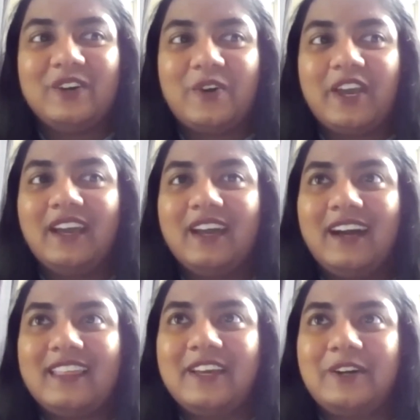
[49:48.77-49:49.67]
Okay,
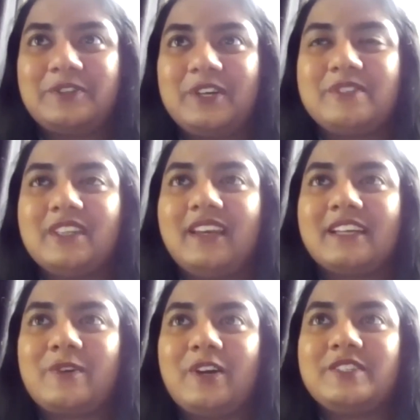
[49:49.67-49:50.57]
I think I'll jump to the
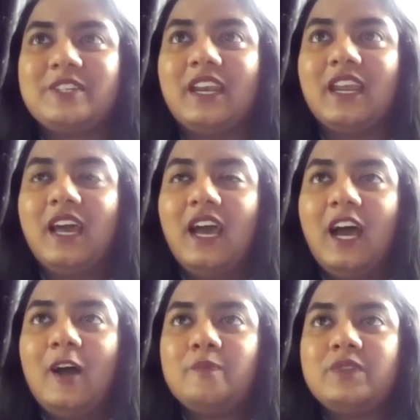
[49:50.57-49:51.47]
next question.
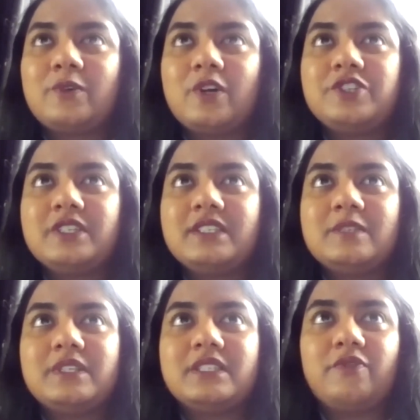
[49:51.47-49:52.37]
This question
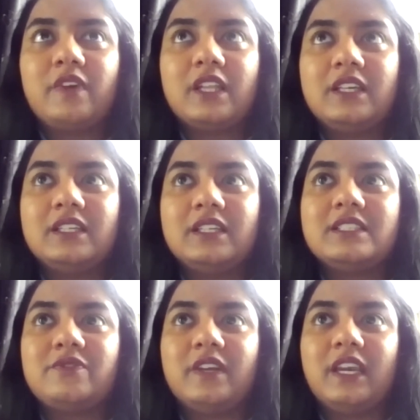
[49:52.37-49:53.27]
specifically
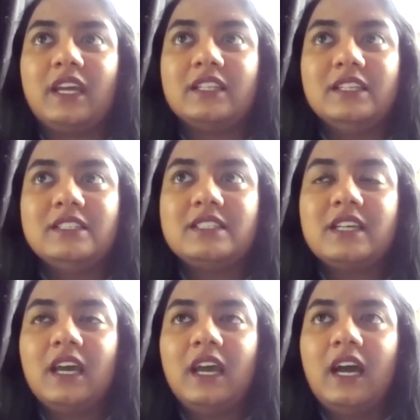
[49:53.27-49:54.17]
is for
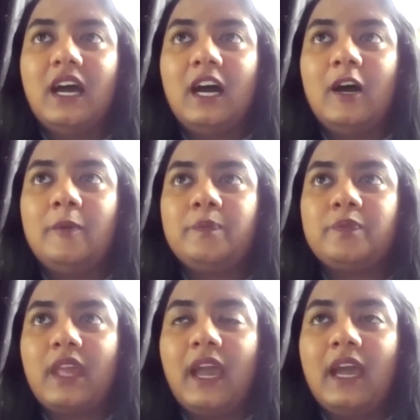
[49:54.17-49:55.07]
Nicholas.
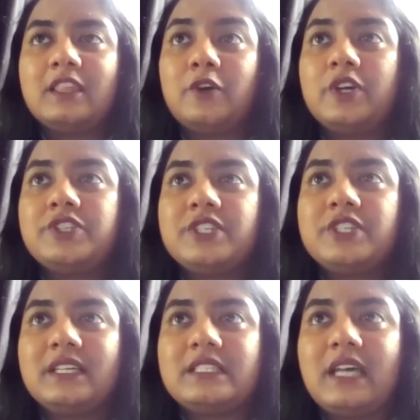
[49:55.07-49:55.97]
And the
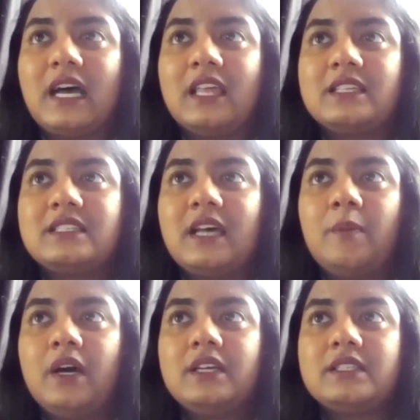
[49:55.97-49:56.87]
question is, are the
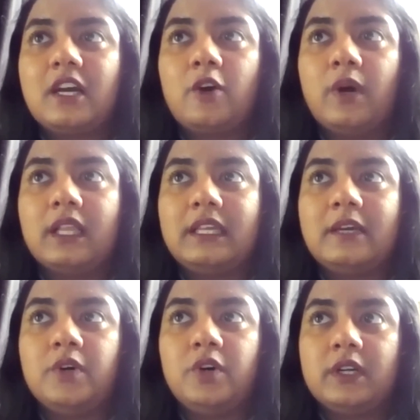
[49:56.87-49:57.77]
Sabah and Sarawak
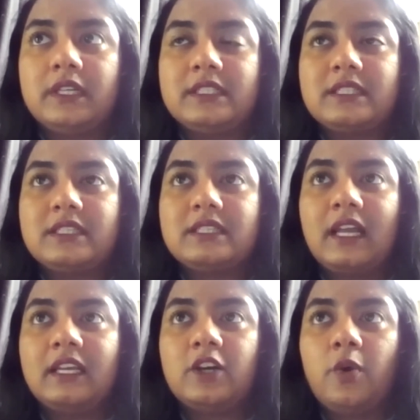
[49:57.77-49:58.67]
labor ordinances
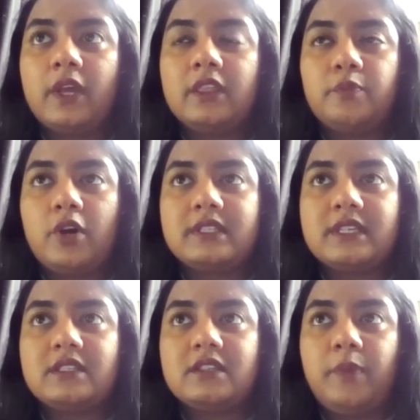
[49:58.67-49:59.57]
undergoing the
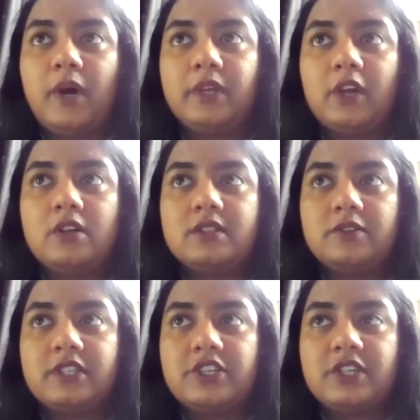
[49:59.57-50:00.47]
process of public
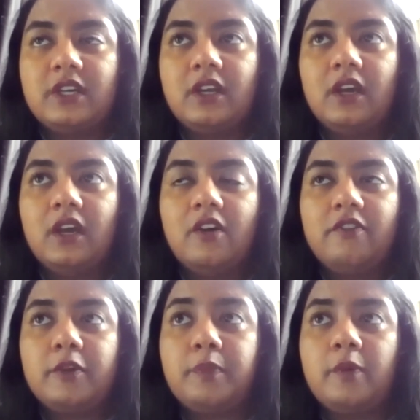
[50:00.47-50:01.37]
consultation
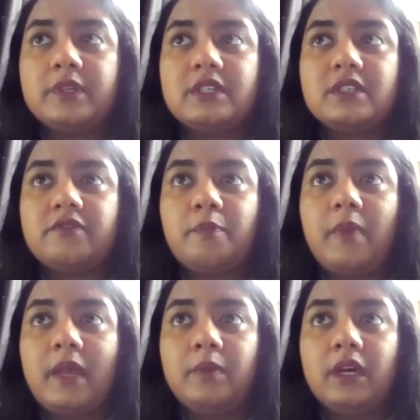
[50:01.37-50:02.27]
for the purposes of
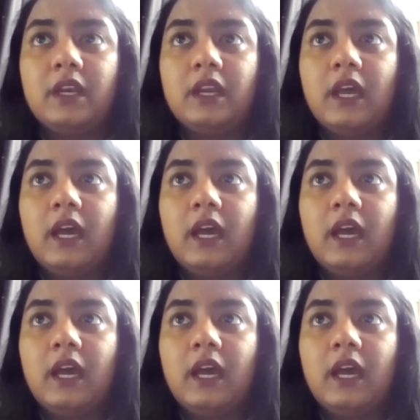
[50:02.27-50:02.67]
amendment?